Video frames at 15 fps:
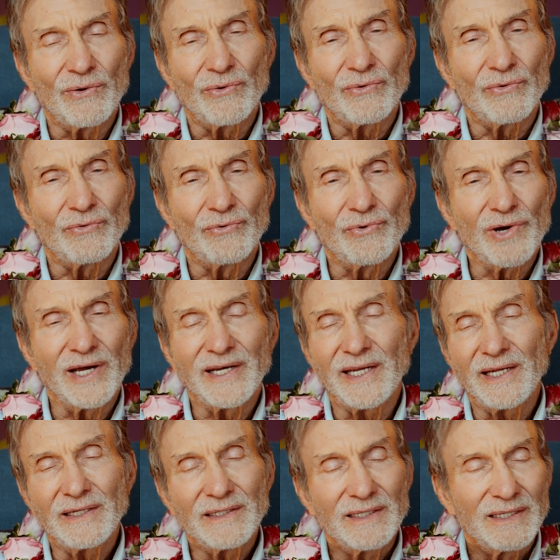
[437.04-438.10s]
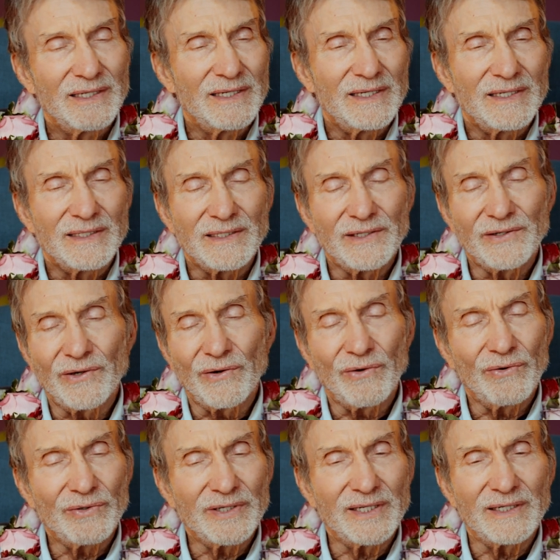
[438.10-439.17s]
running, in
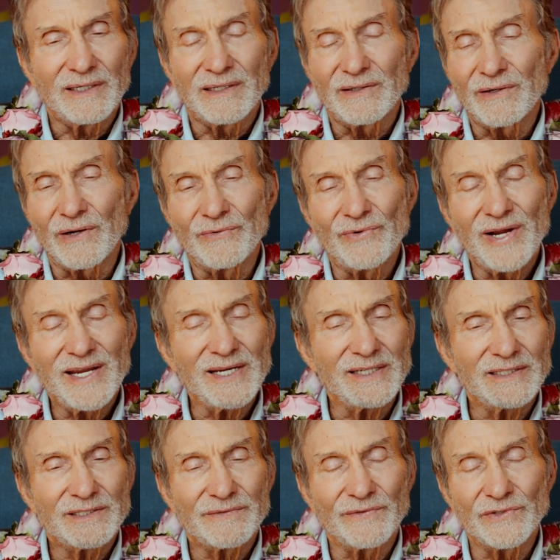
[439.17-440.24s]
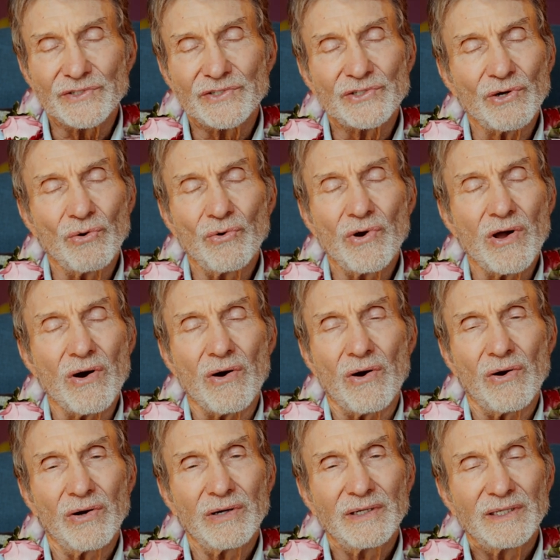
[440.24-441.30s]
a race for so
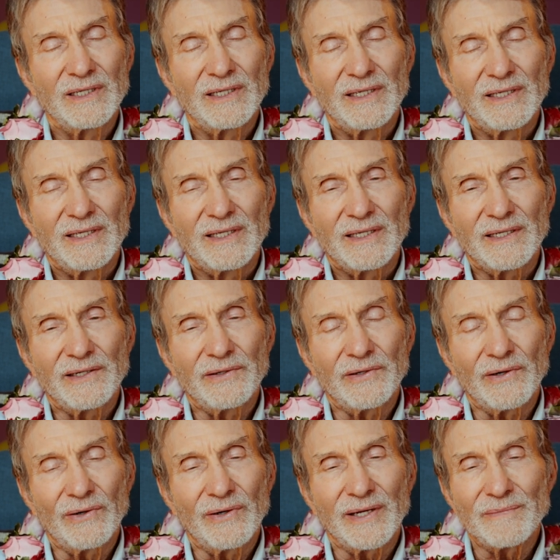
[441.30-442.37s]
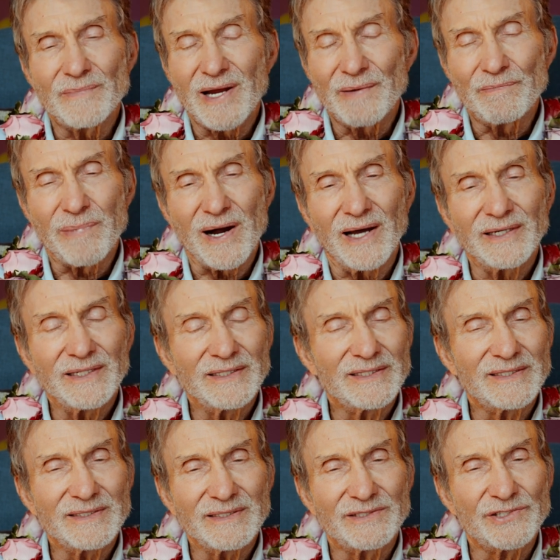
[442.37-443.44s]
long, and my
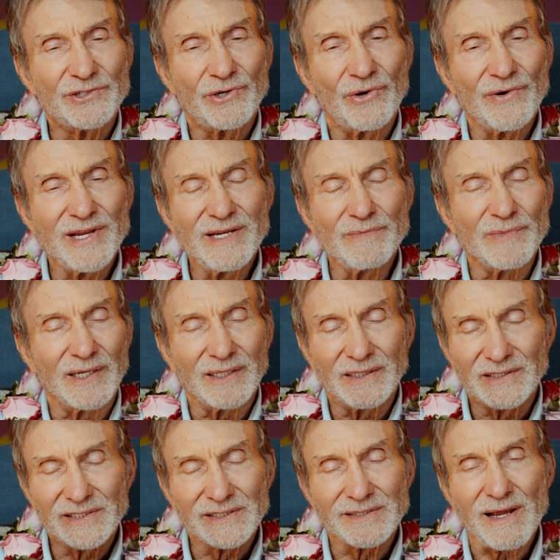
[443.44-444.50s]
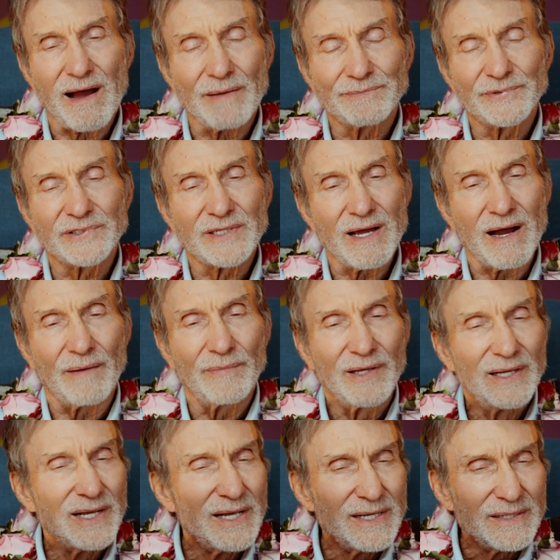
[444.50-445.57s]
body's screaming, stop, stop.
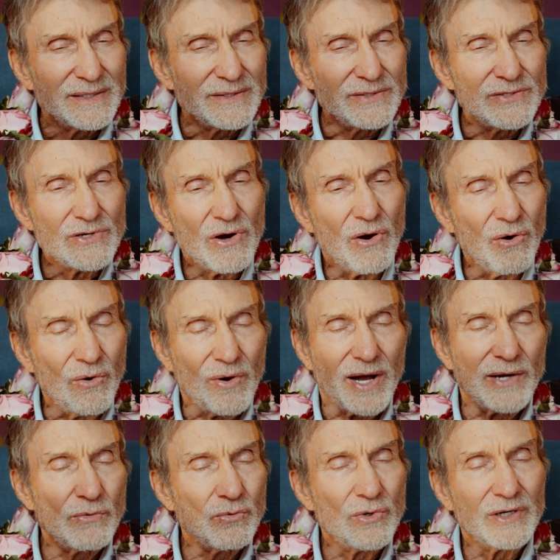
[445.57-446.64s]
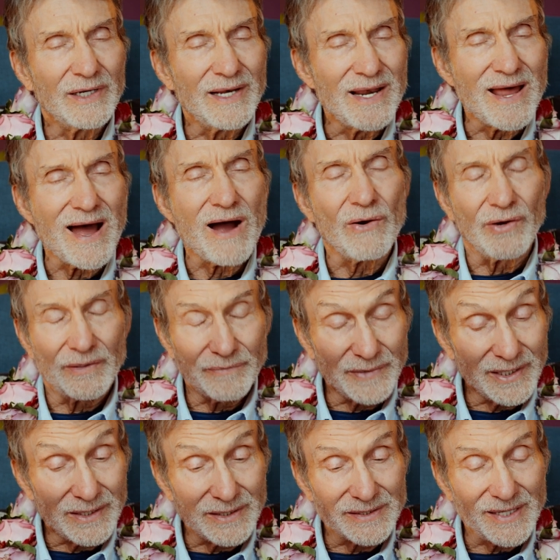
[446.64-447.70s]
No, I won't allow it
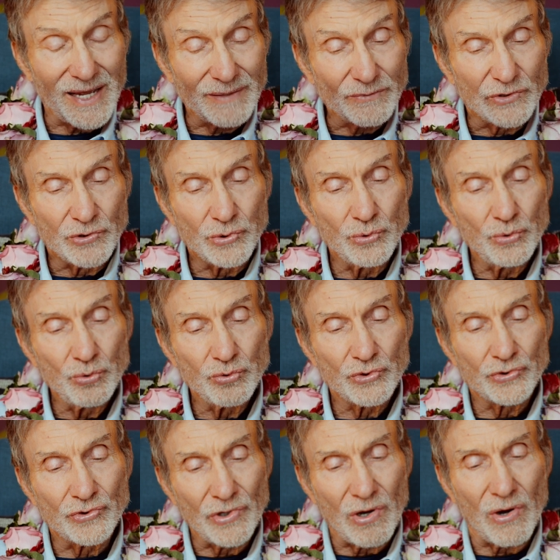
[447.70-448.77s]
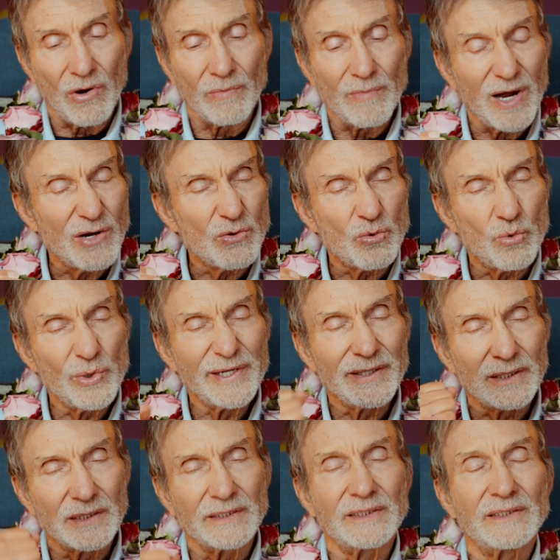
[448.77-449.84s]
because I'm too strong. My
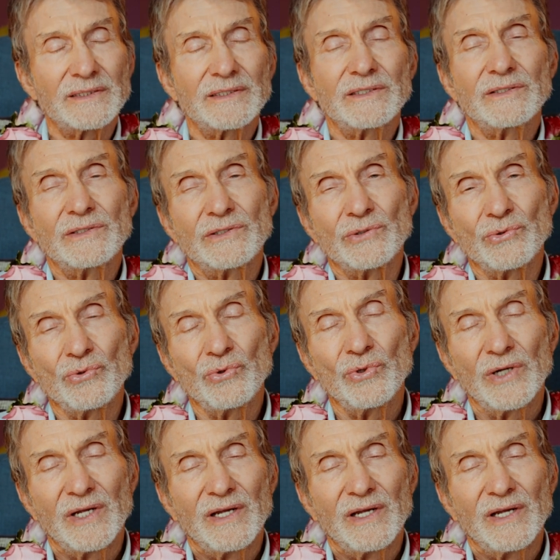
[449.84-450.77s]
will is too